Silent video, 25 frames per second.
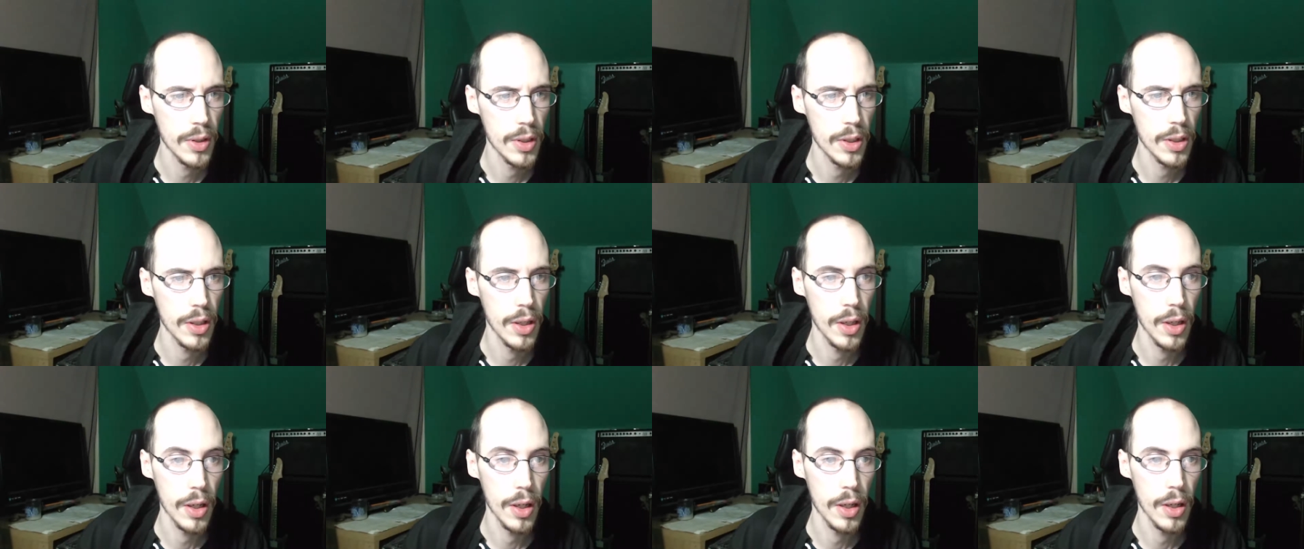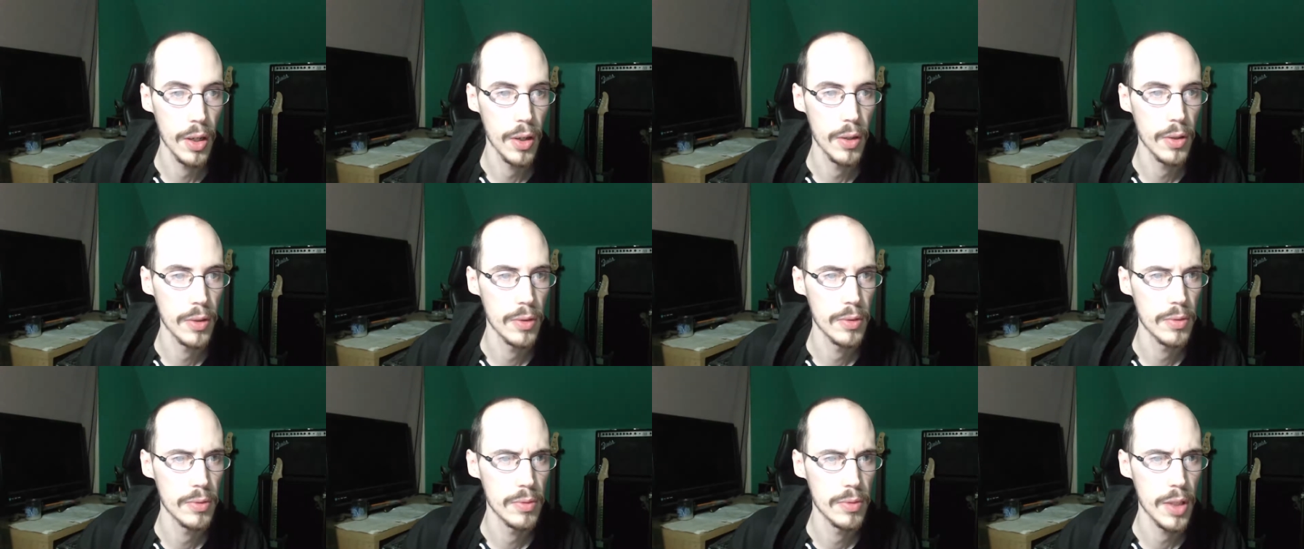
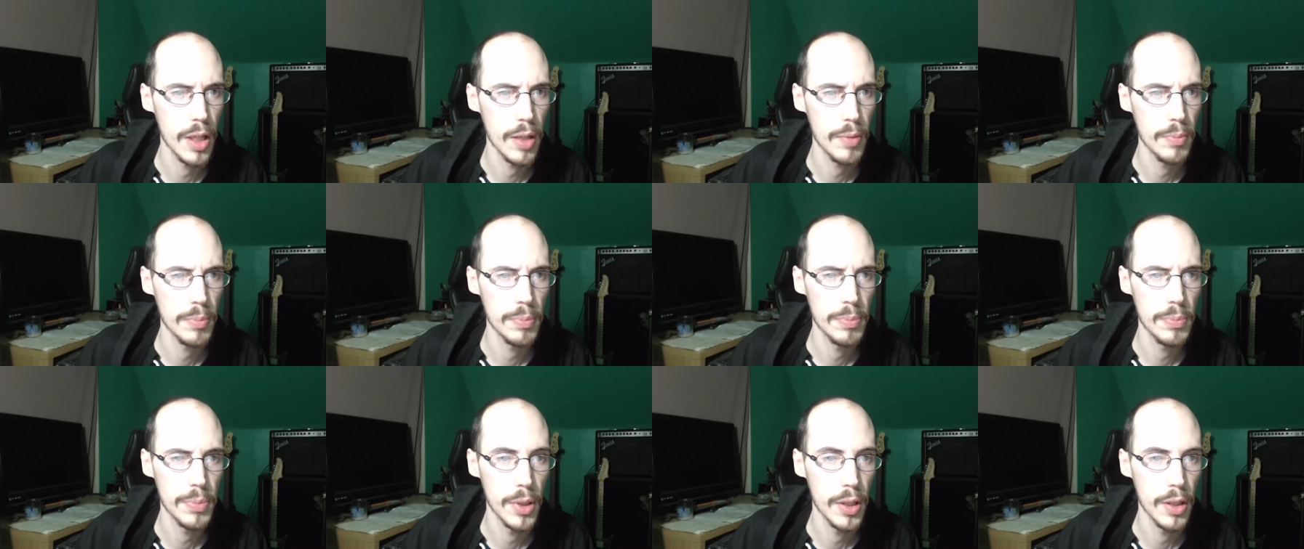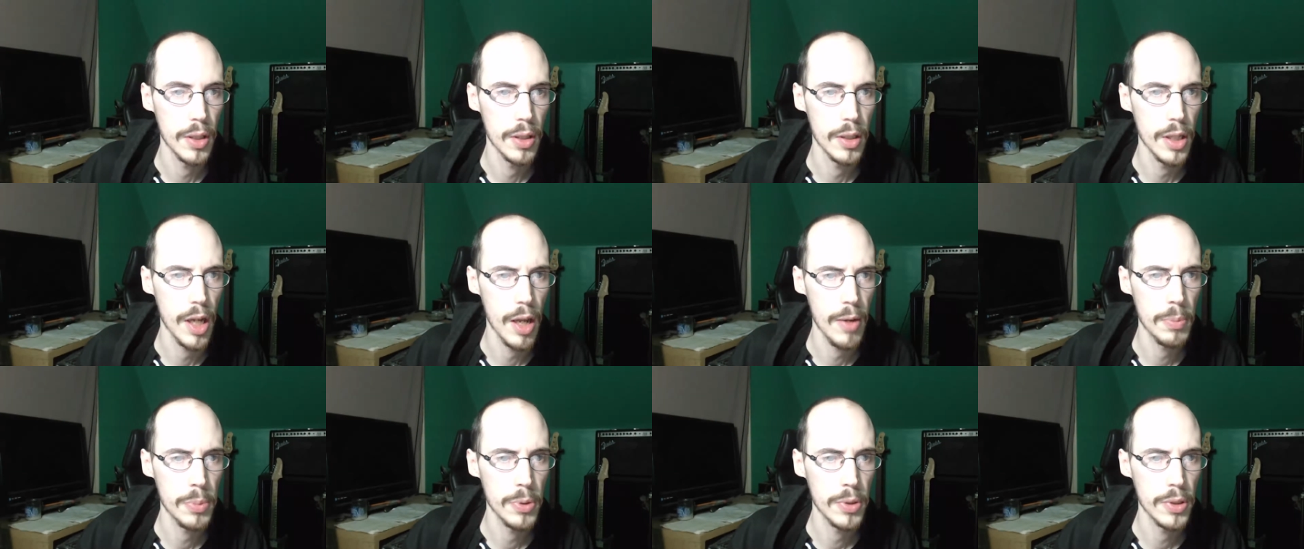
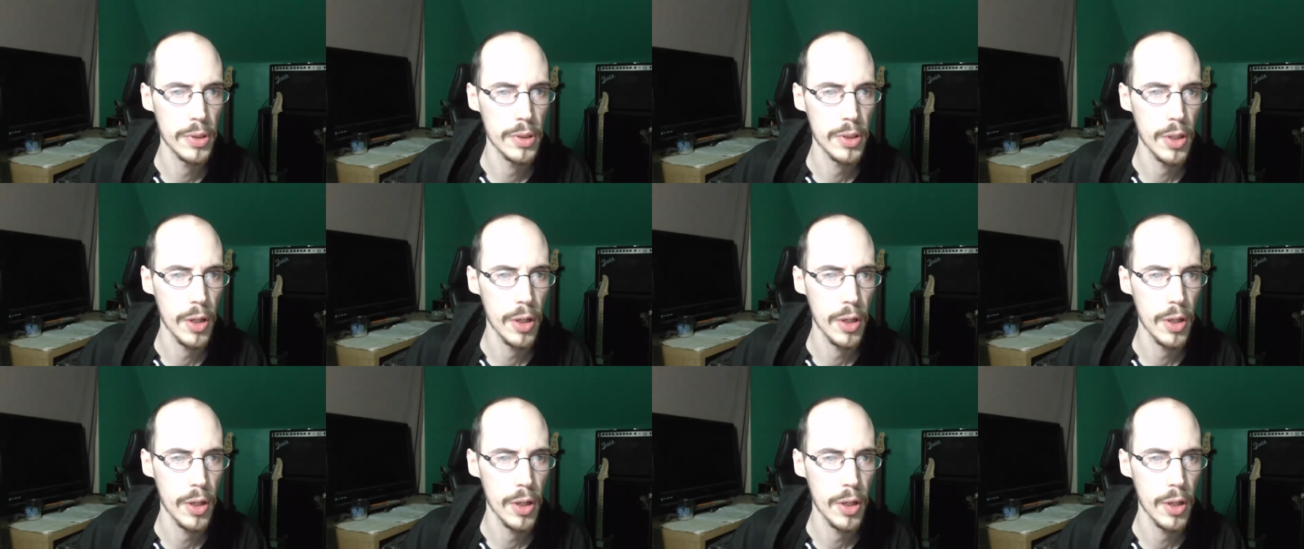9th prince,